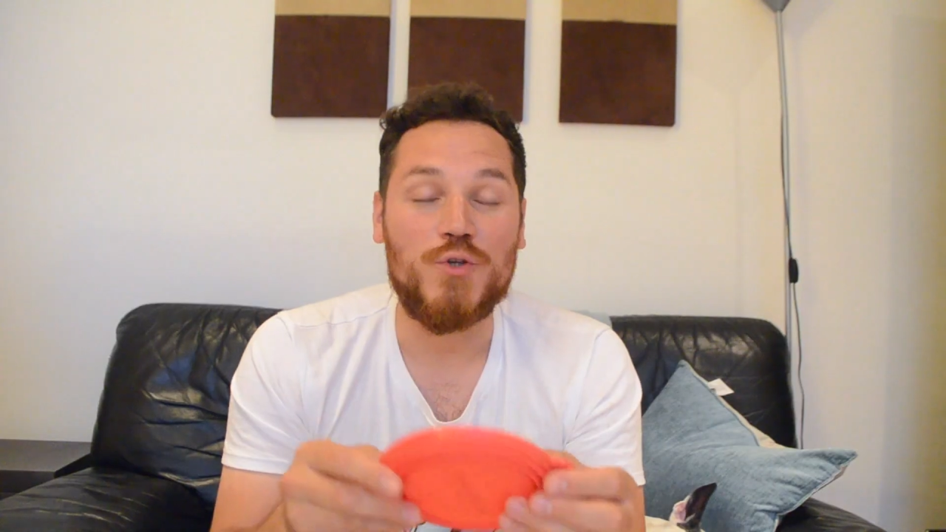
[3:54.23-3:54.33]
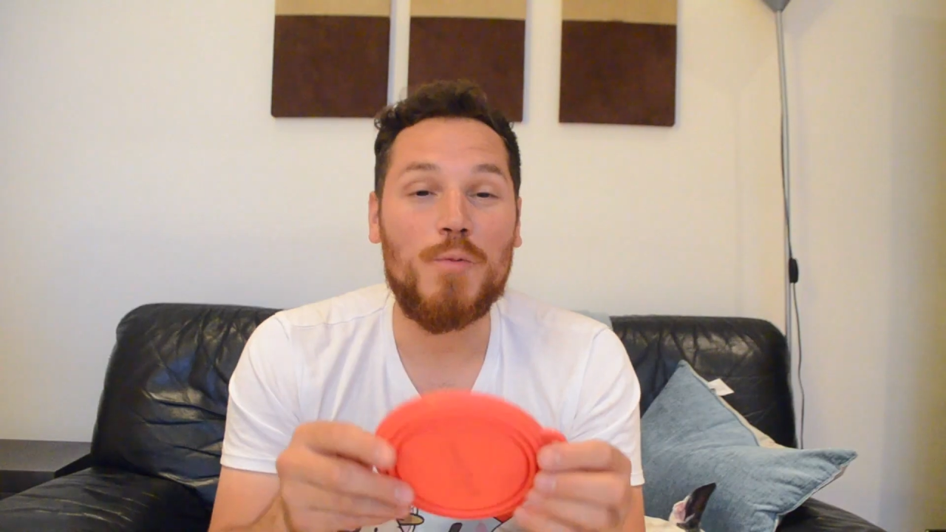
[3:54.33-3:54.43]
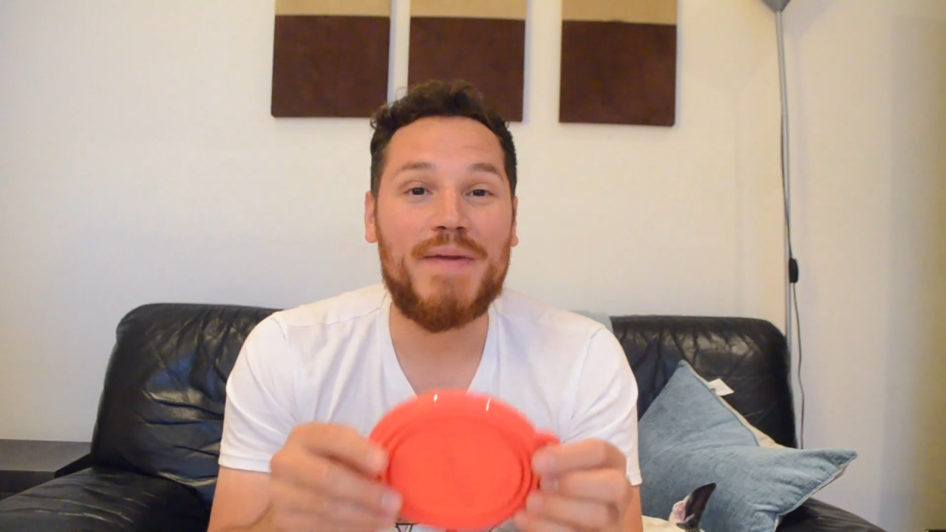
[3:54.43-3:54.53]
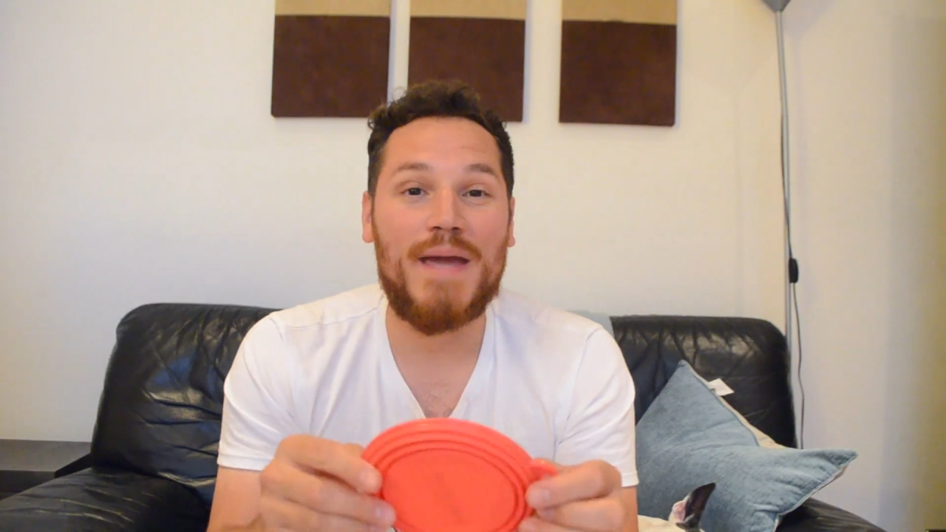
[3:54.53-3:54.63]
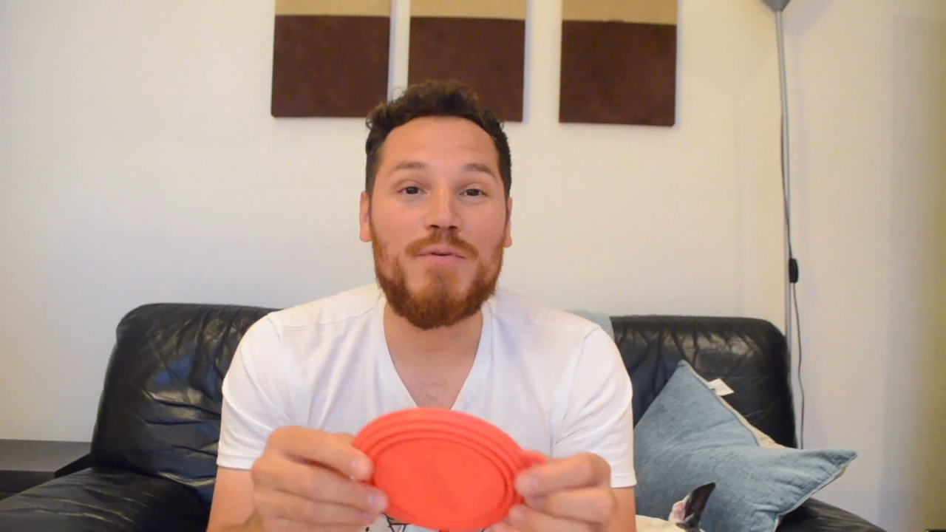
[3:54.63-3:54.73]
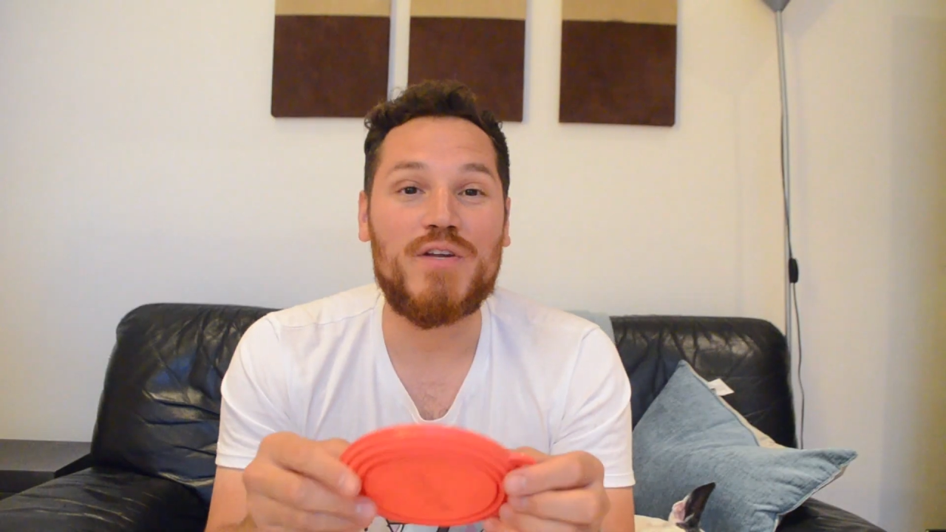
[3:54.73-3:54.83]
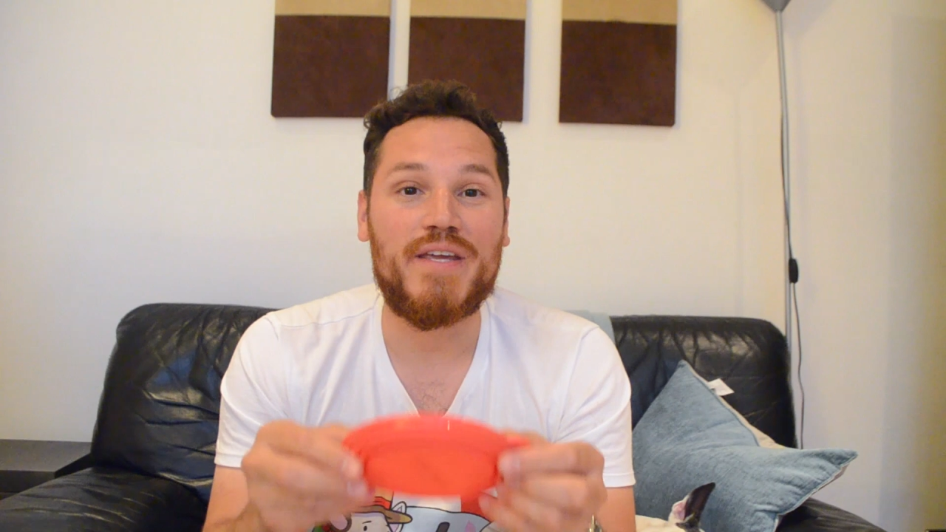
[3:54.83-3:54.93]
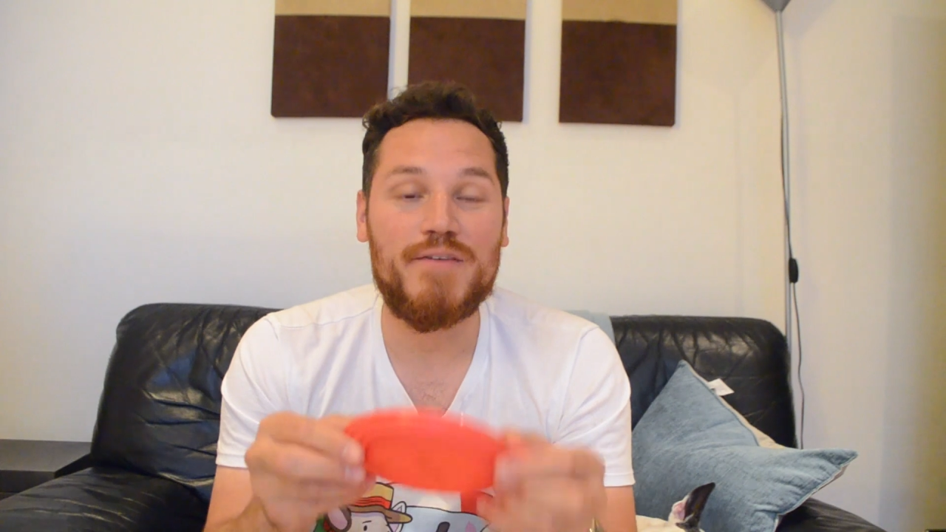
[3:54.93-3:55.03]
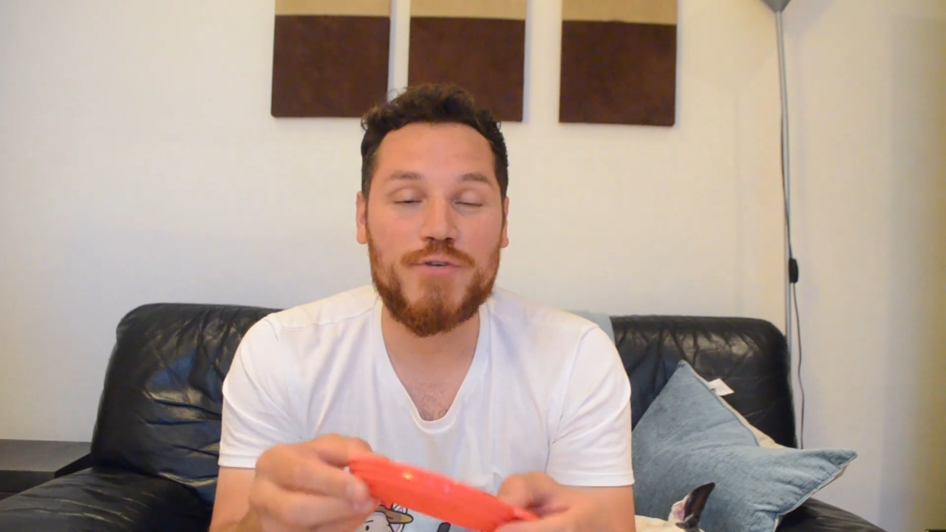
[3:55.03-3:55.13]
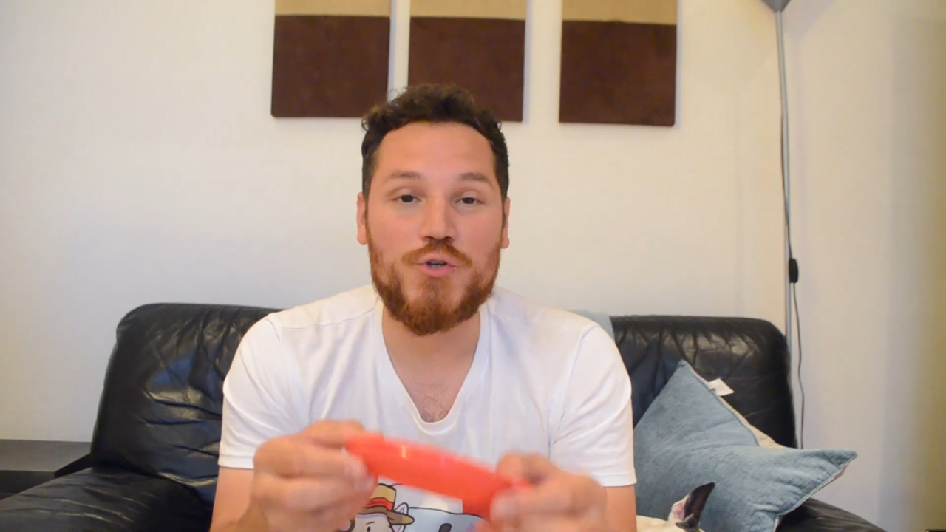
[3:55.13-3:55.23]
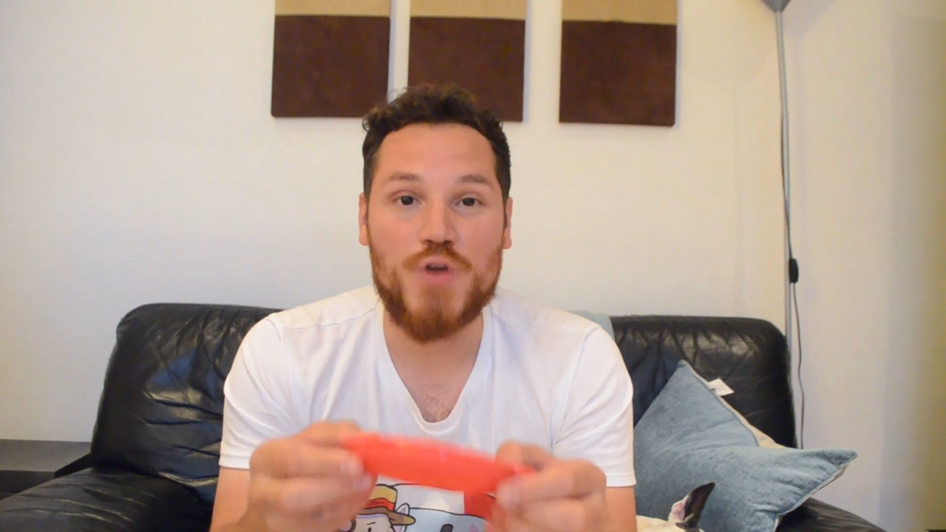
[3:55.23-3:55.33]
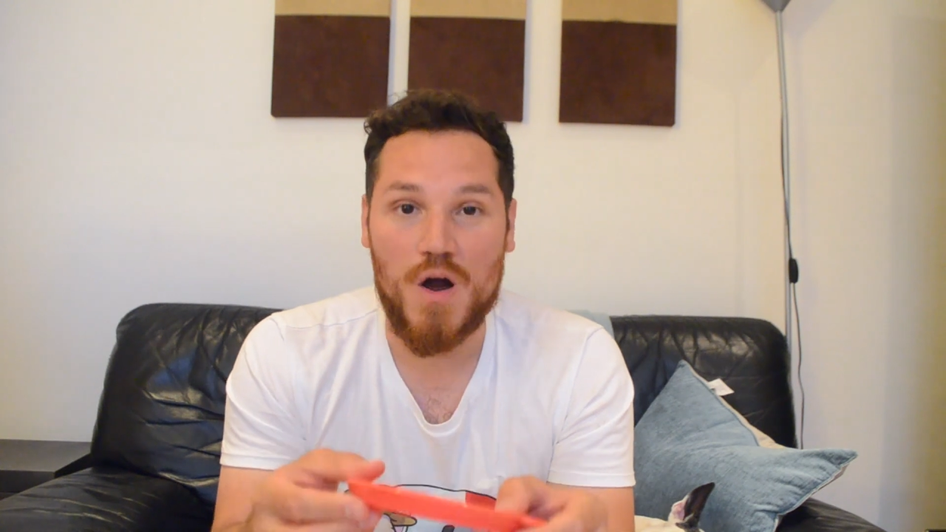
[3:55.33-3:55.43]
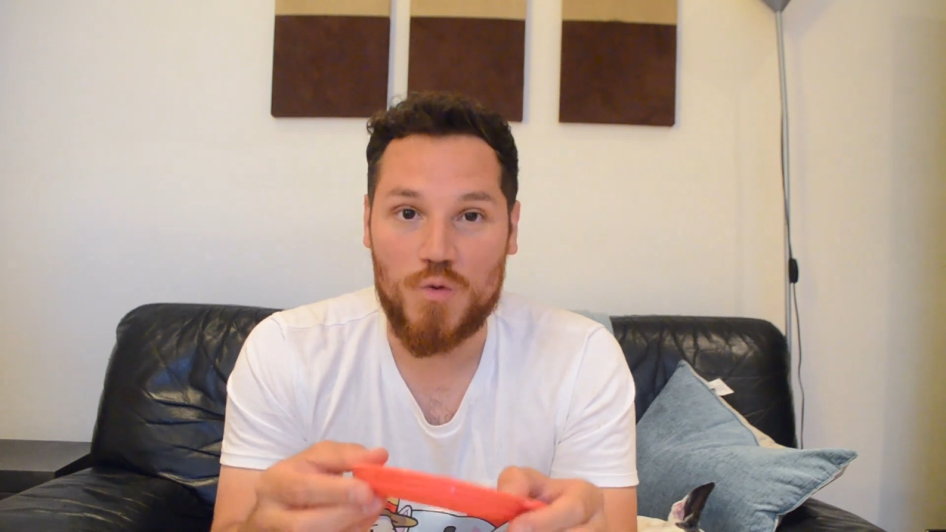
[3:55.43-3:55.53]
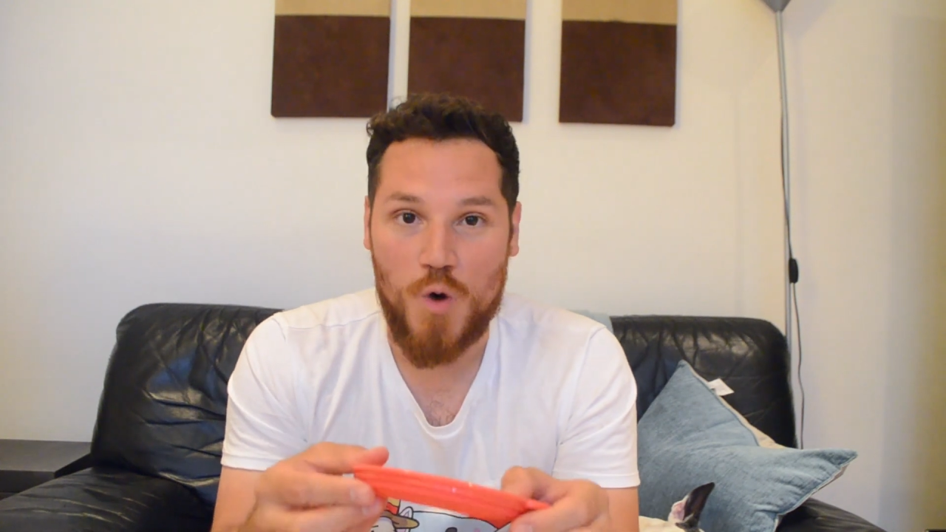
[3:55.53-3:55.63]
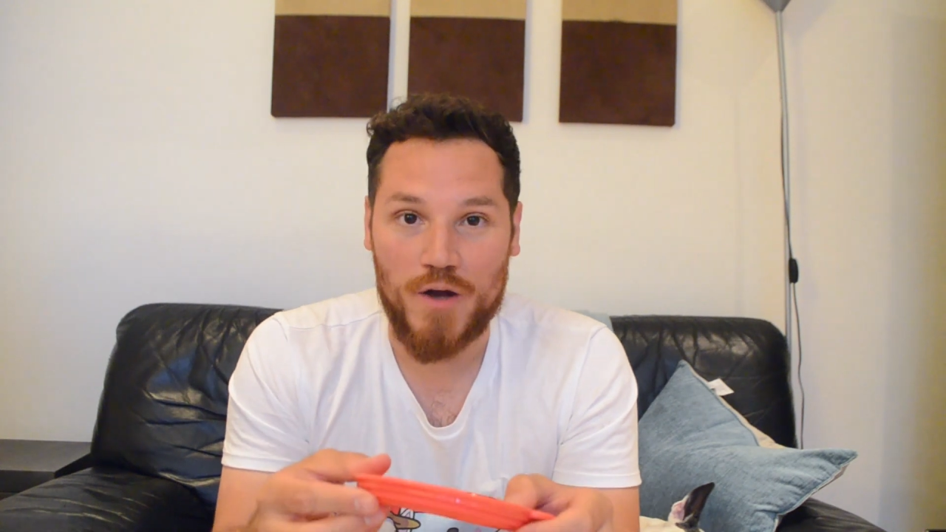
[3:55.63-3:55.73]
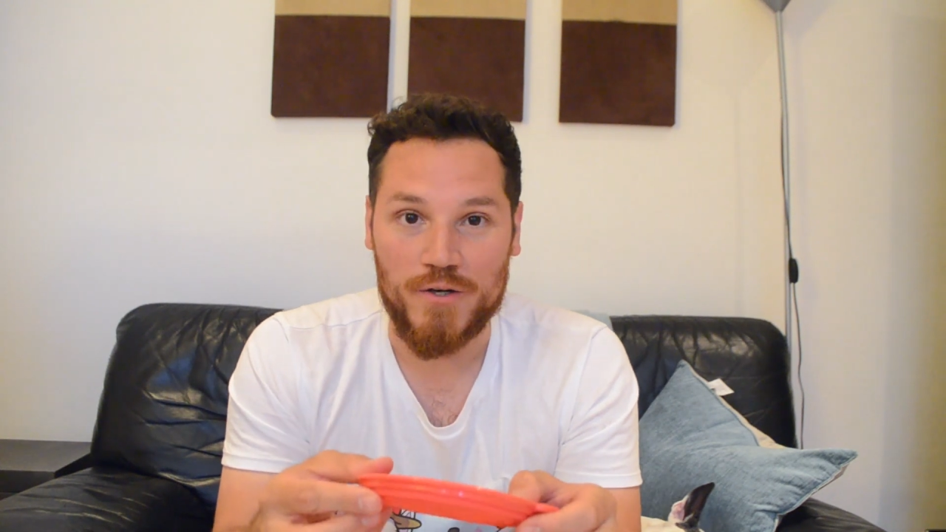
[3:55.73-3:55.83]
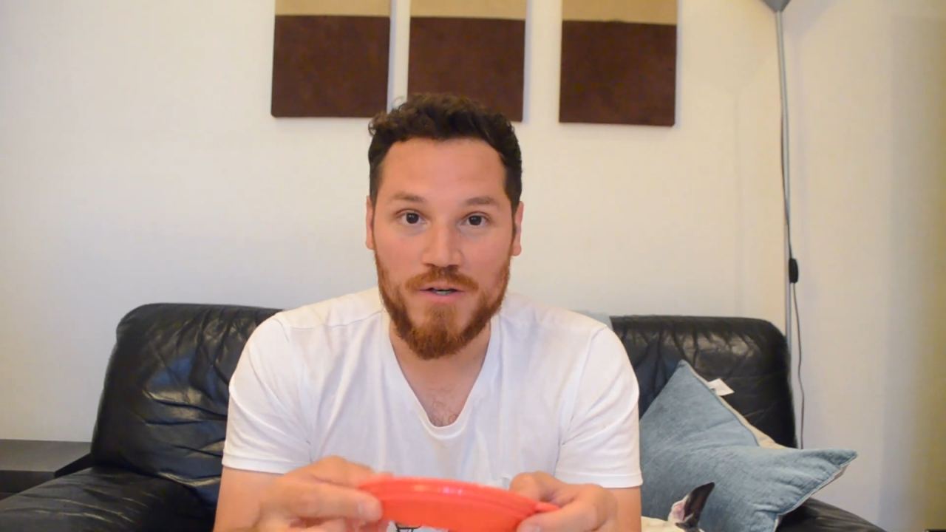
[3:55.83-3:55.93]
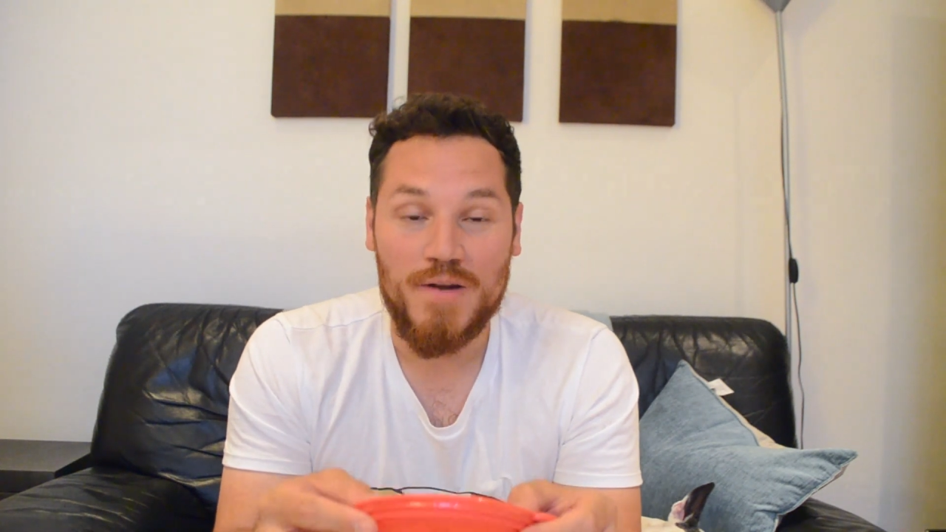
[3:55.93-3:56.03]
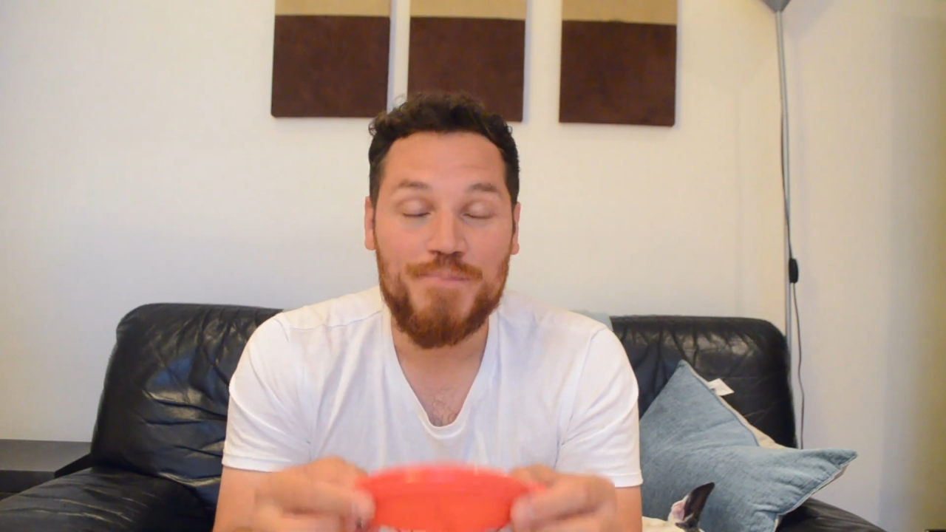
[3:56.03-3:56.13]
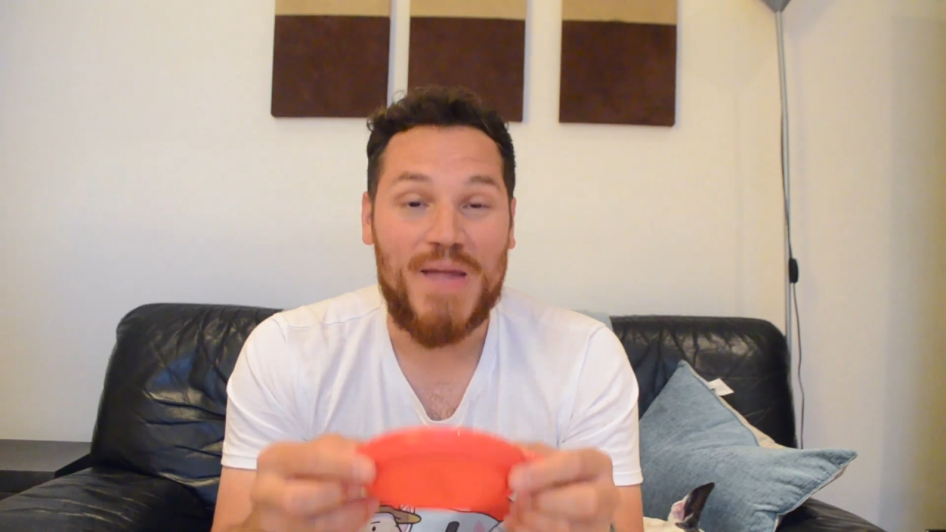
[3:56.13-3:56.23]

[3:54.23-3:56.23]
you'll be able to give your dog water